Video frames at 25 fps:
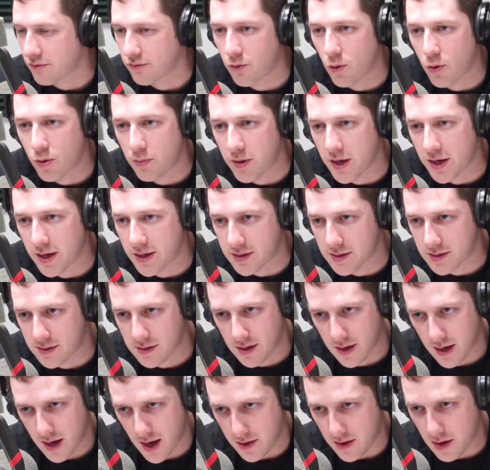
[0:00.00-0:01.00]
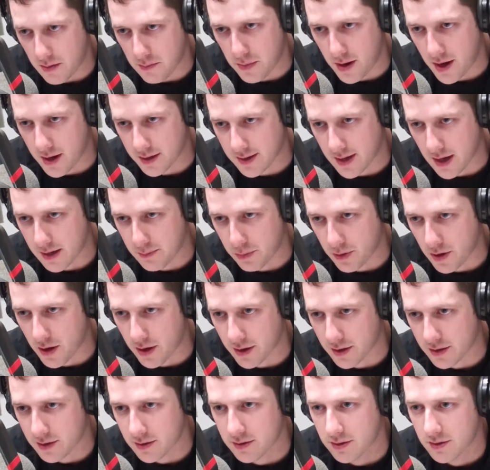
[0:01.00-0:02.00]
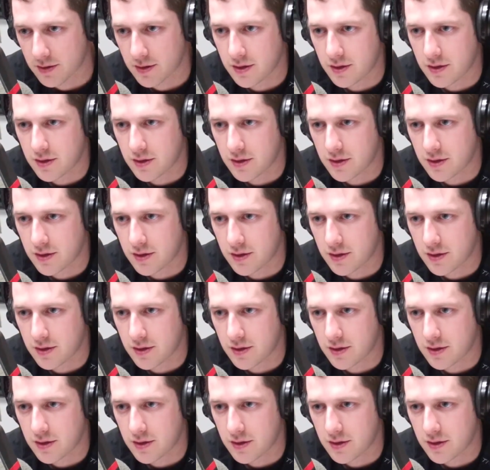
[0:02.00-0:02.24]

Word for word: for 4 minutes, and they bought that product.